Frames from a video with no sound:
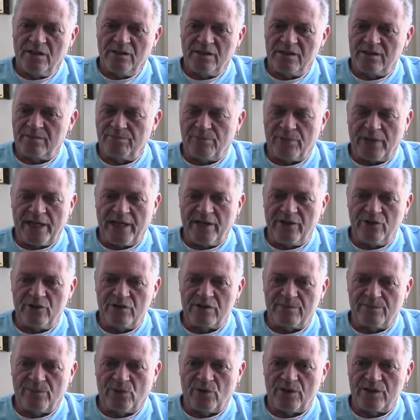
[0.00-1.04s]
this brand new
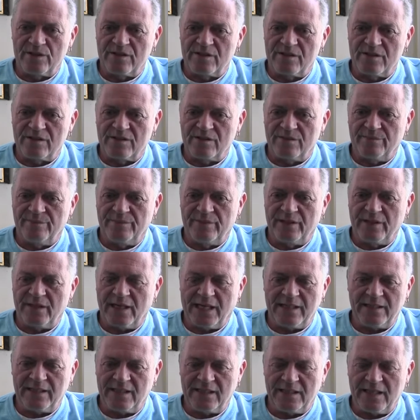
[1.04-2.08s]
support system that
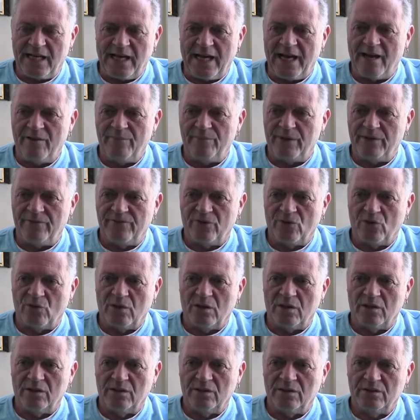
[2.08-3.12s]
I didn't have
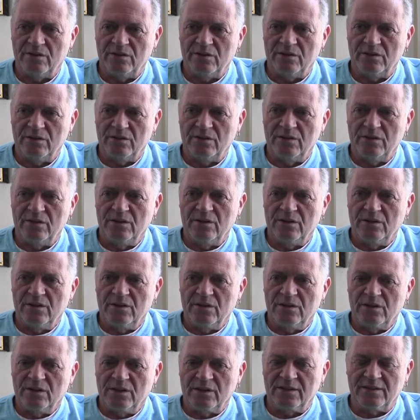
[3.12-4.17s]
before.
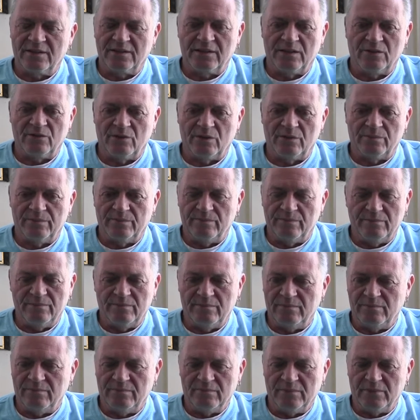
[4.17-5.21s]
Because mm-hmm. mm -hmm. there were,
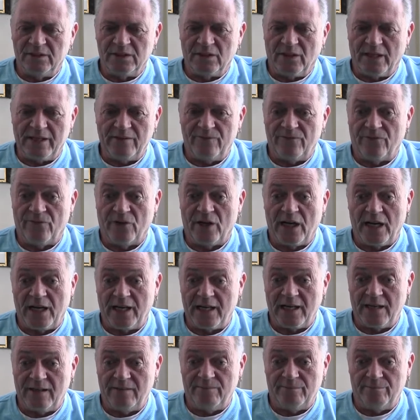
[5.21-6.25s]
you know, I had fr-
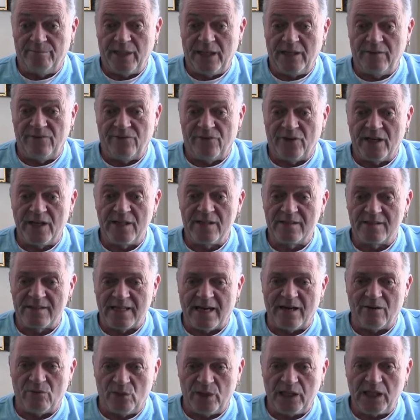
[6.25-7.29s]
I got made friends
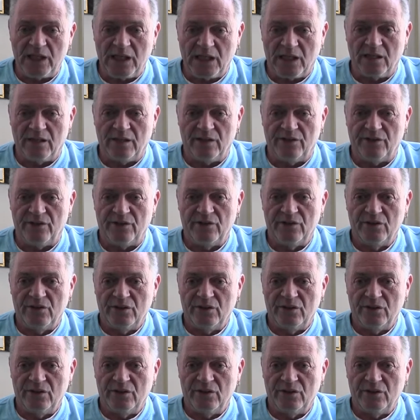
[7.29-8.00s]
that weekend